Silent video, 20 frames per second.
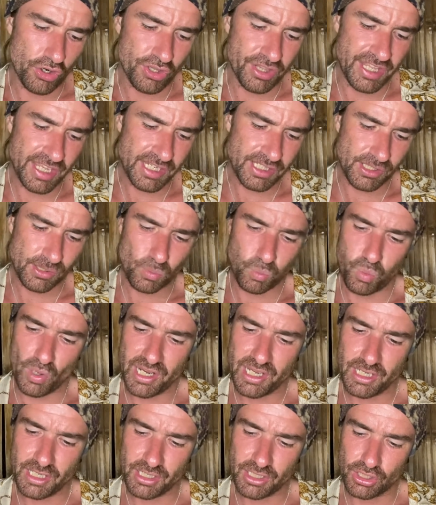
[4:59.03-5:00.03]
this
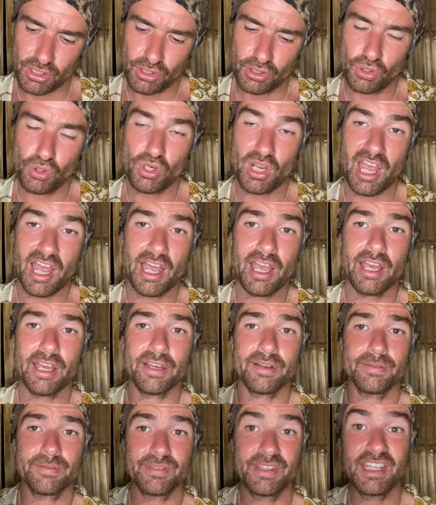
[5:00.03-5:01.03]
week you
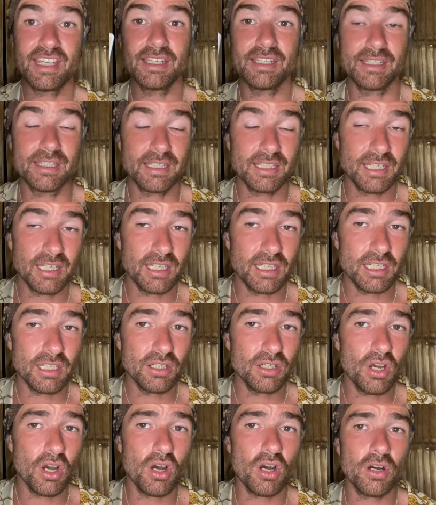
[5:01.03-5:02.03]
have the
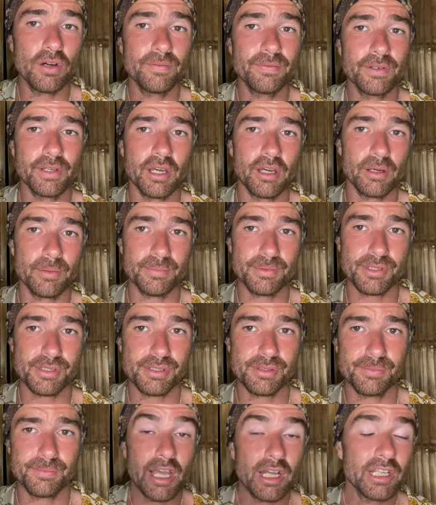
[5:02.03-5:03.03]
King of
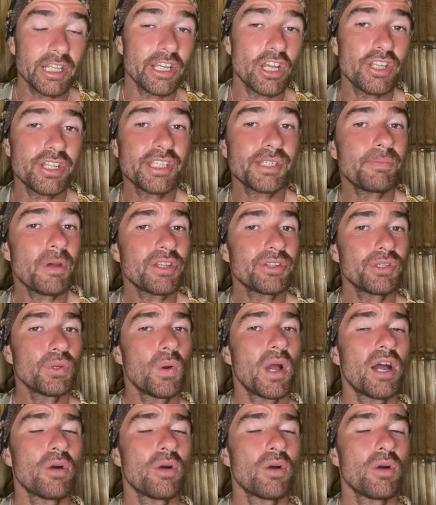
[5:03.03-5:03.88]
Cups. Now, Leo, this month you are